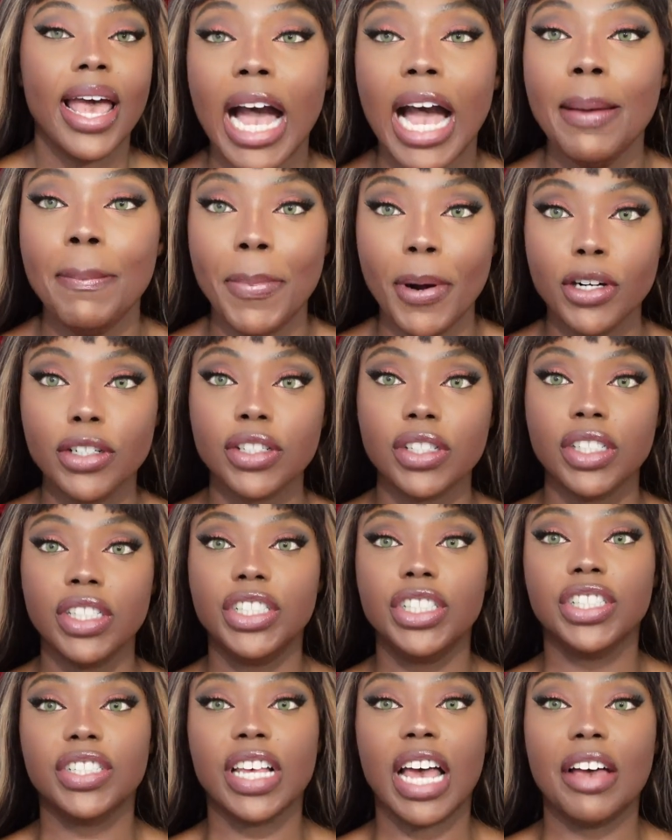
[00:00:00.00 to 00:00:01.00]
I
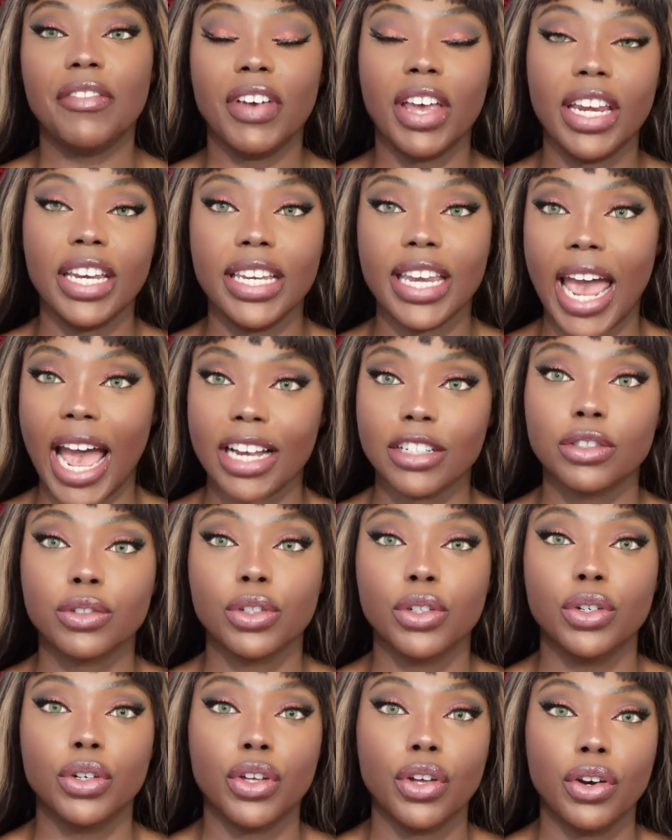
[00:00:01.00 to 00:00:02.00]
personally just have a
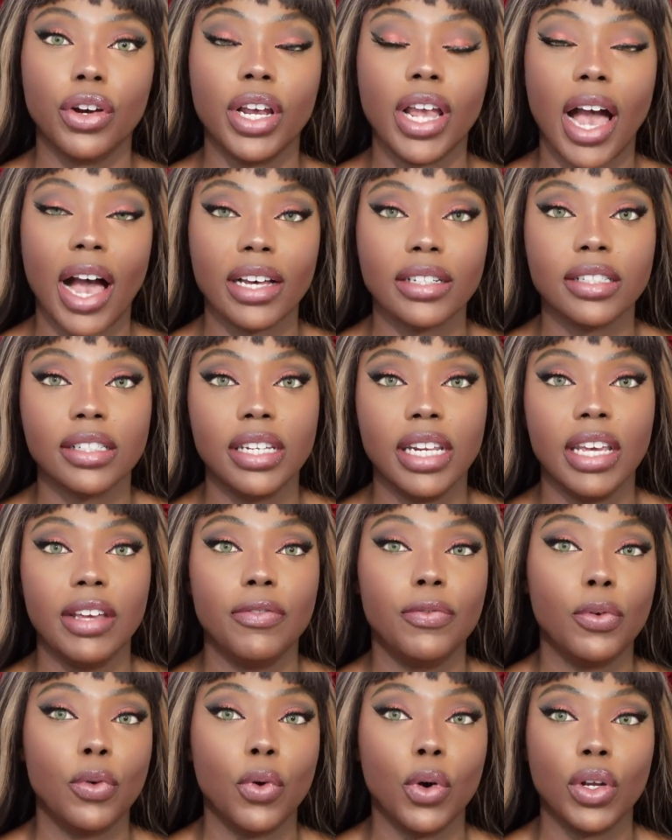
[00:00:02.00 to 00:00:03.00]
natural curiosity
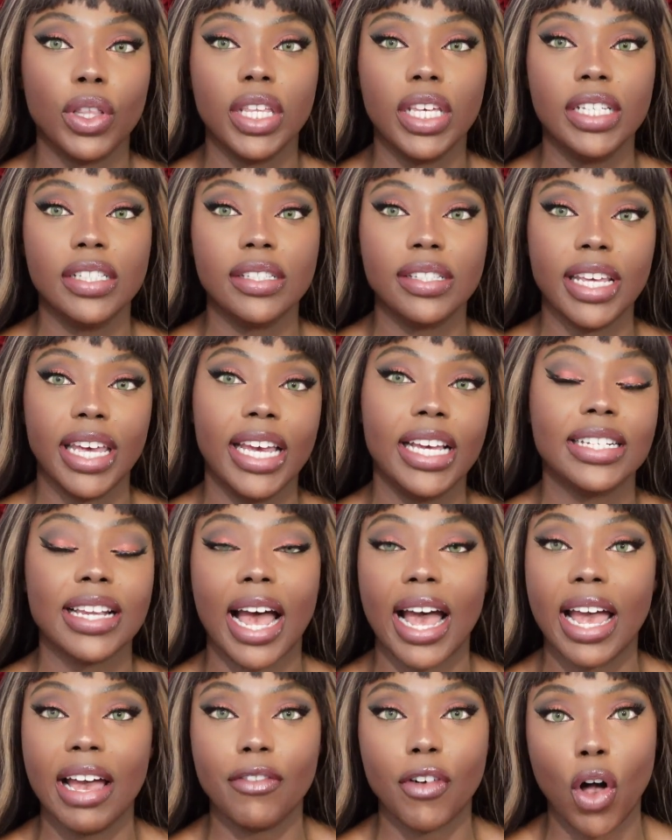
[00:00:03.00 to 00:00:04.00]
for these things.
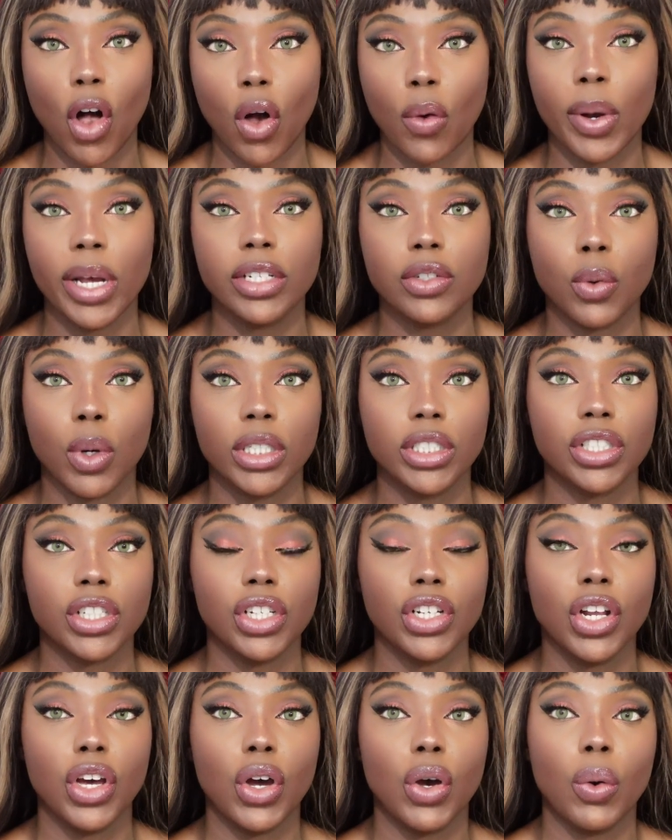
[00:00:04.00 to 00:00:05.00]
I have always wanted
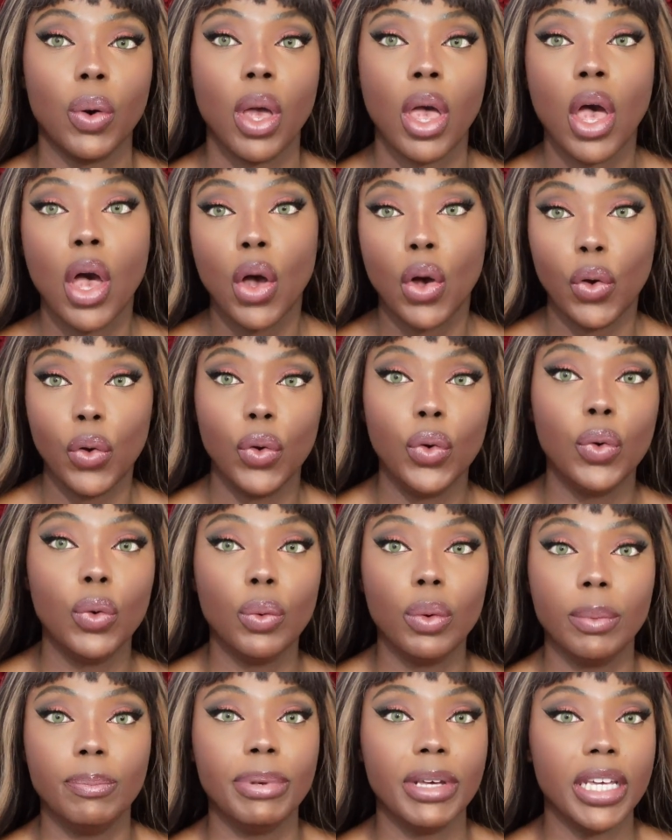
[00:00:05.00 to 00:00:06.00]
to know who
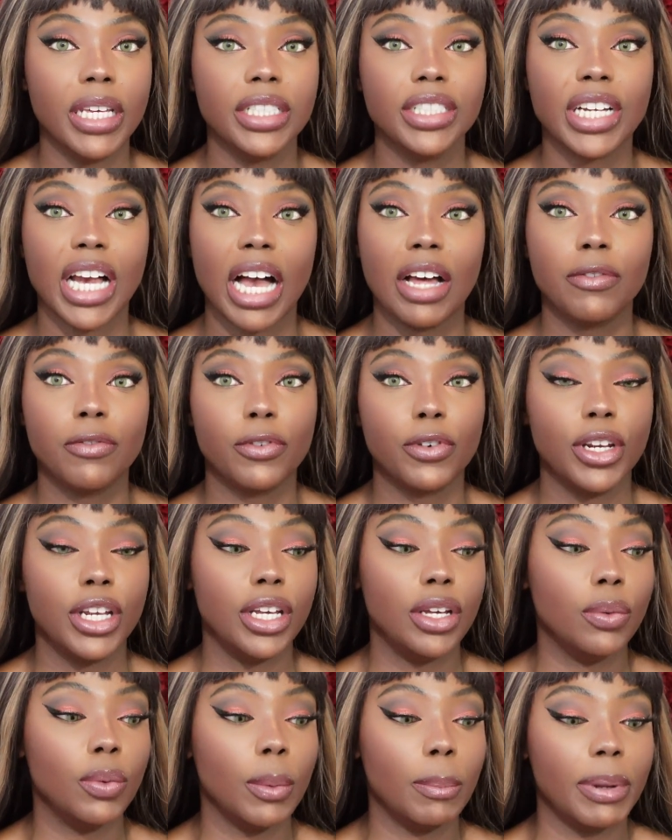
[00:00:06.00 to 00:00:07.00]
would be child
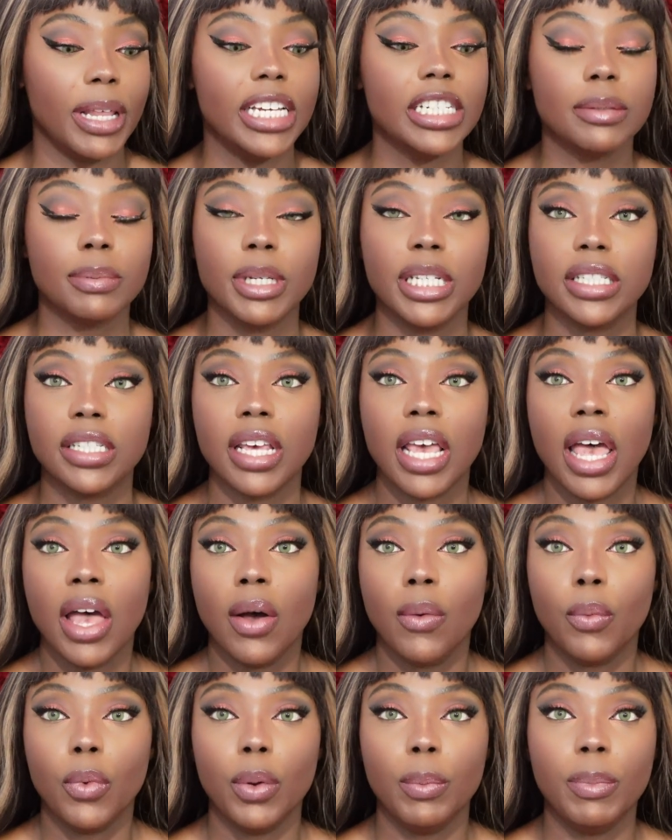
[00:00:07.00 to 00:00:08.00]
free, what placements
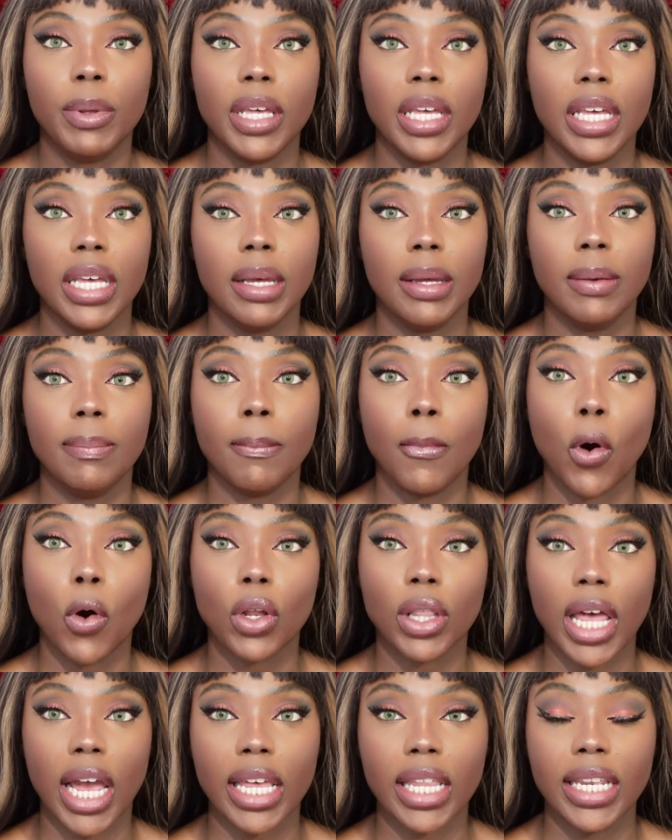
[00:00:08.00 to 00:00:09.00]
would be
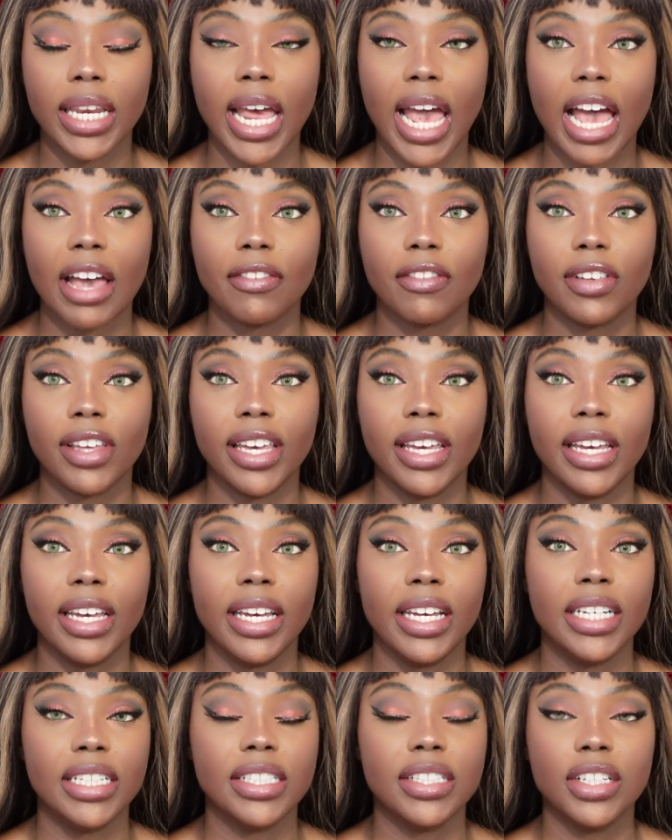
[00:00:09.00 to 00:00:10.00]
more likely to have
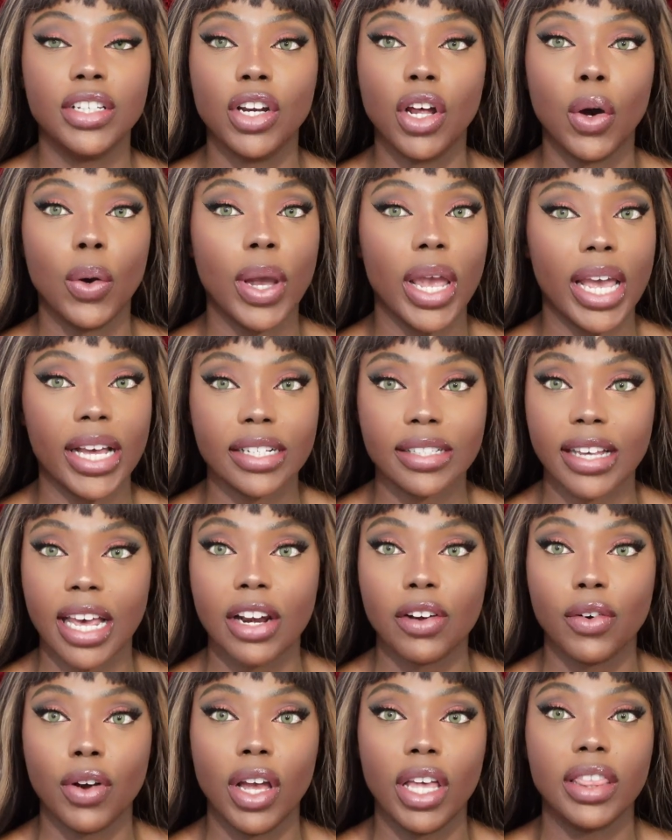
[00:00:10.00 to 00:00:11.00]
kids,
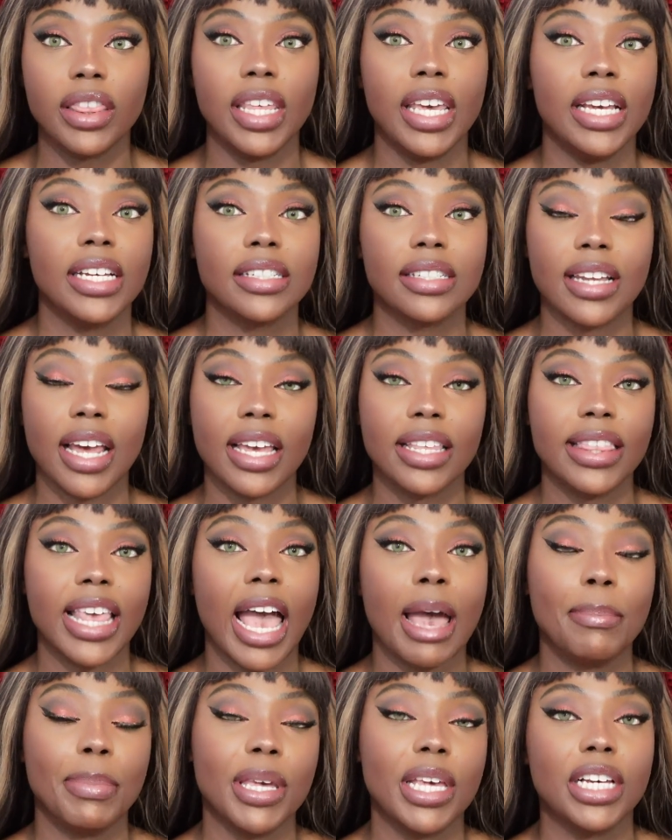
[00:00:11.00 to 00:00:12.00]
etc., things like
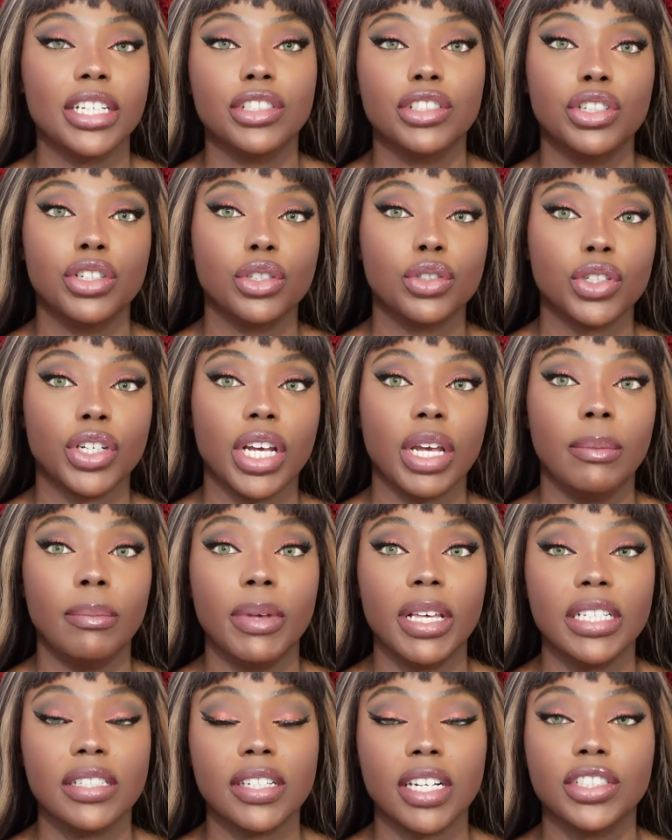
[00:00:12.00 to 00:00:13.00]
that, because children can
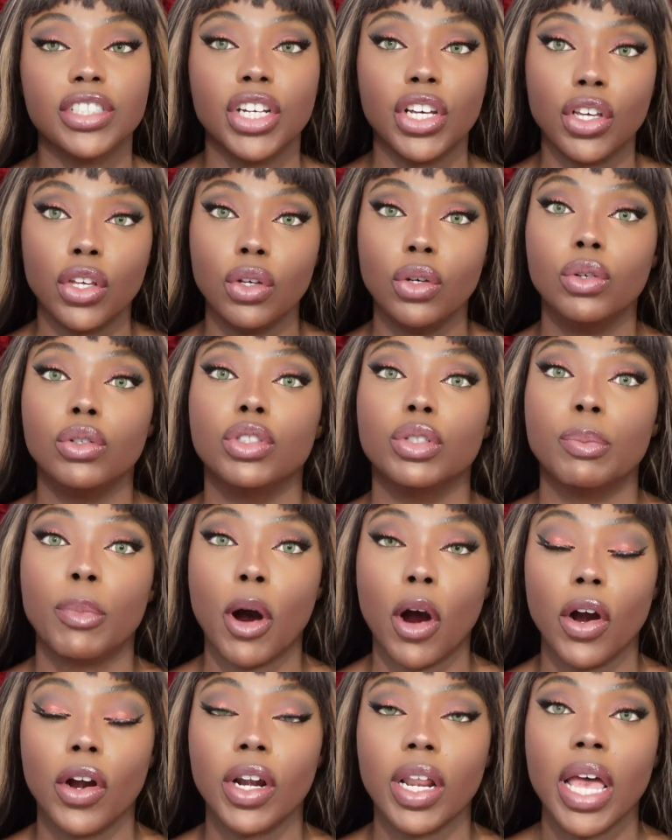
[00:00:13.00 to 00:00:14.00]
be such a huge
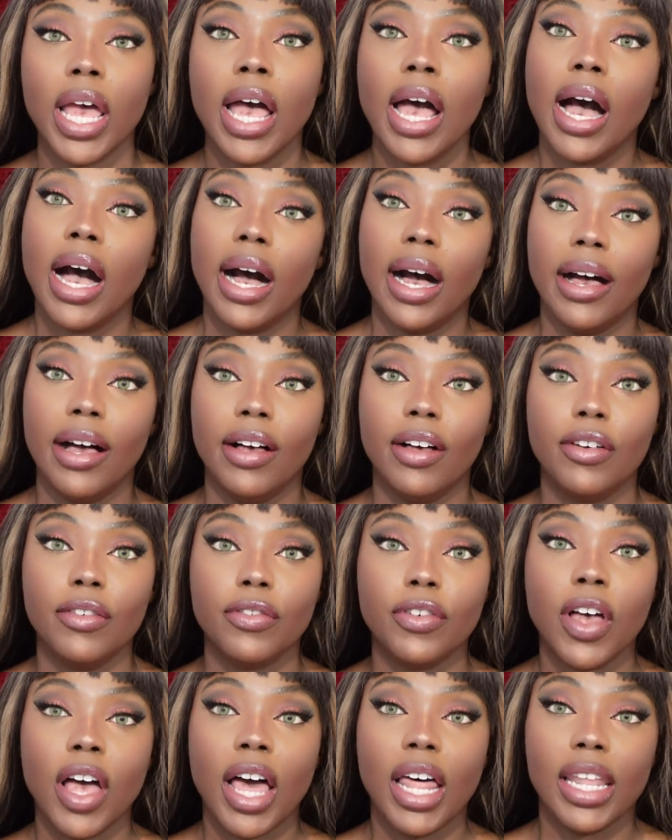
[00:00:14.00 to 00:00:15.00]
part
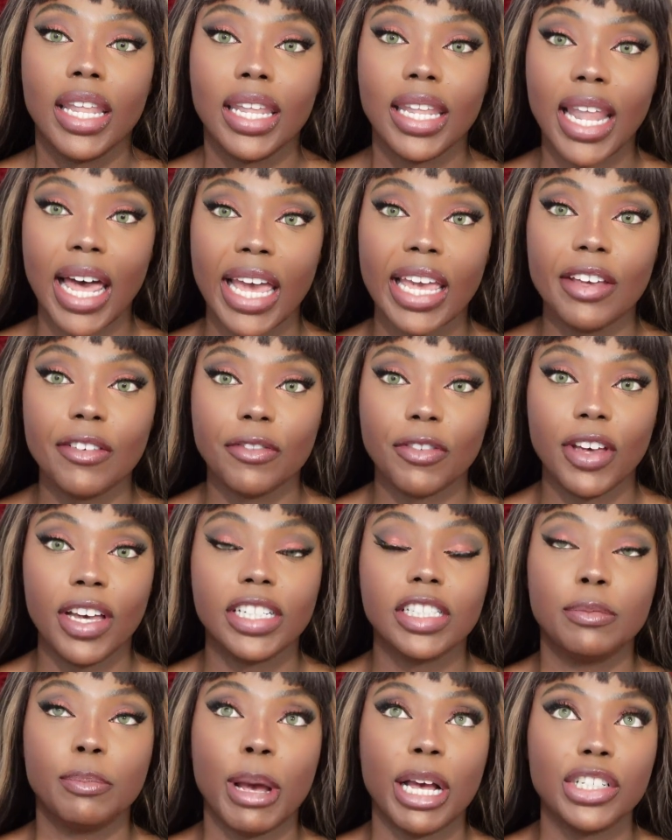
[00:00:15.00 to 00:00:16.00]
of life,
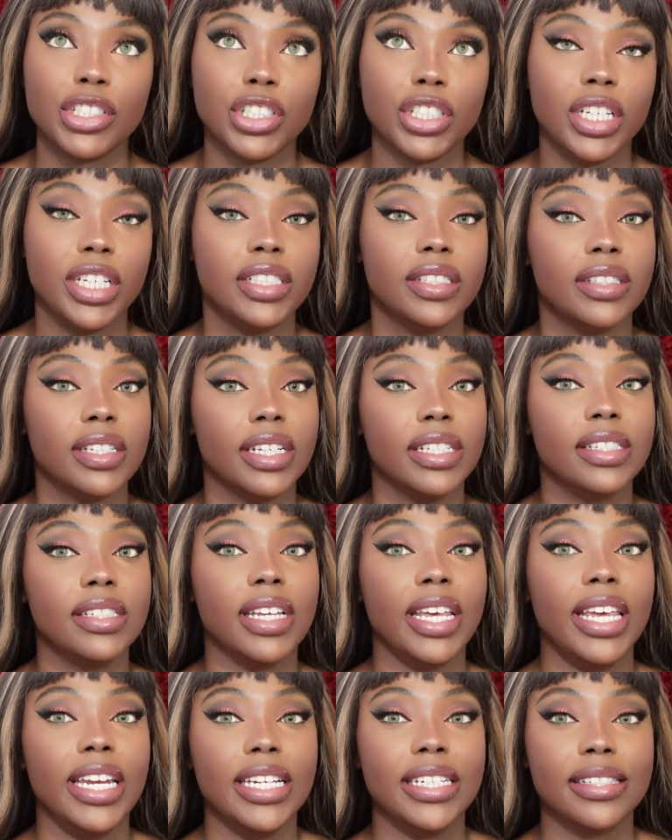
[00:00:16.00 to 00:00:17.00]
especially
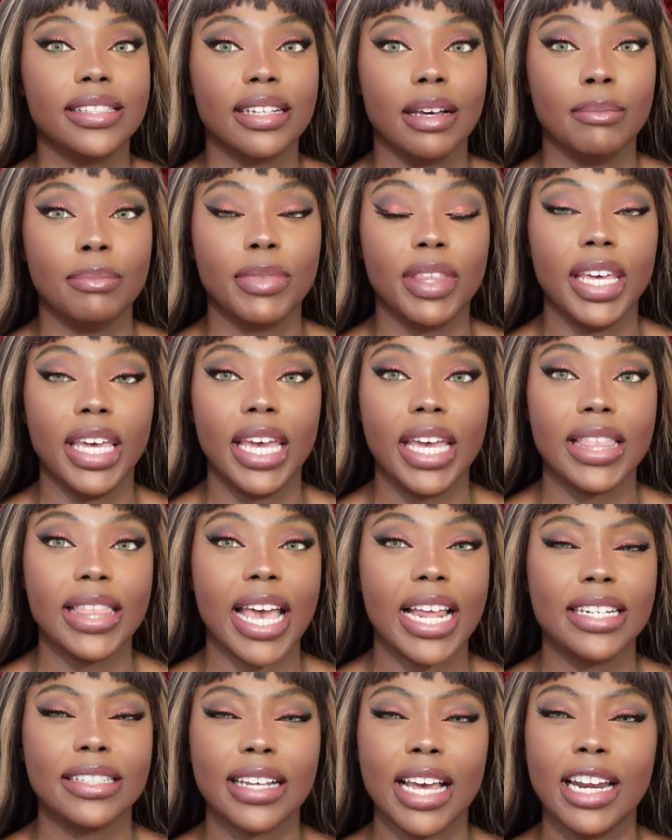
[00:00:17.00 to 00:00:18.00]
since it is something
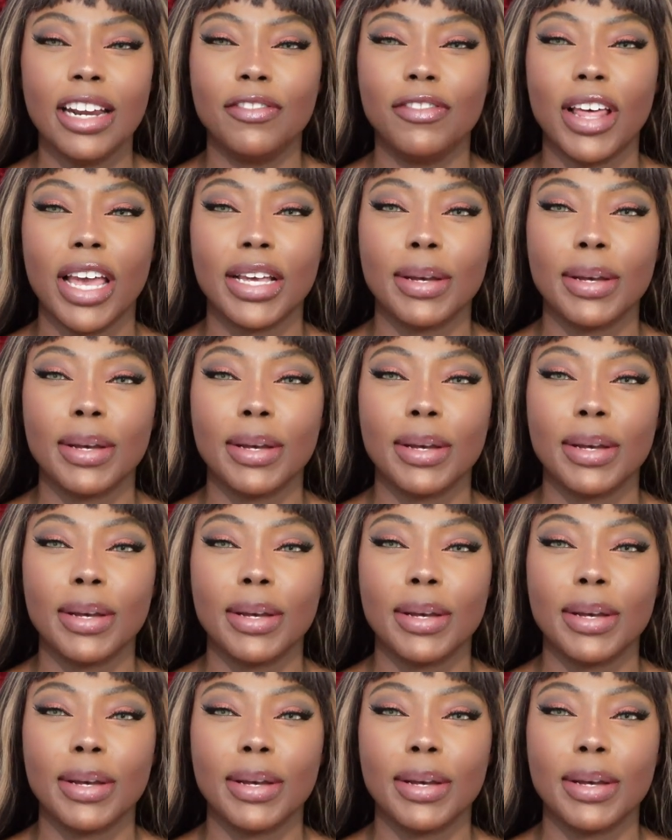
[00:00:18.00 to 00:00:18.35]
that is kind of